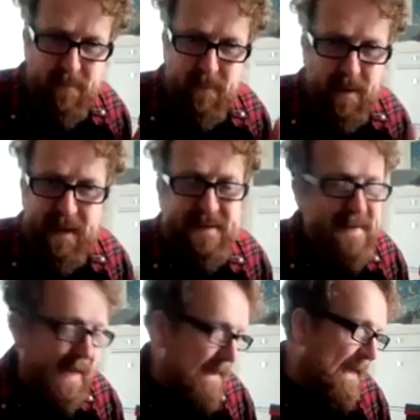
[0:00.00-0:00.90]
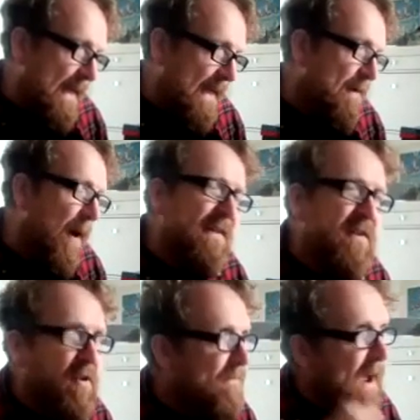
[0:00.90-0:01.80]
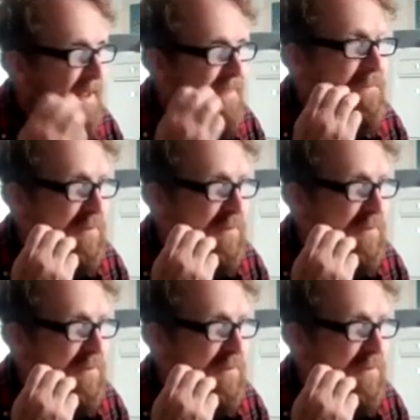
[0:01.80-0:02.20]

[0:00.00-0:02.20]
Exactly. Well, I don't know. I think we'll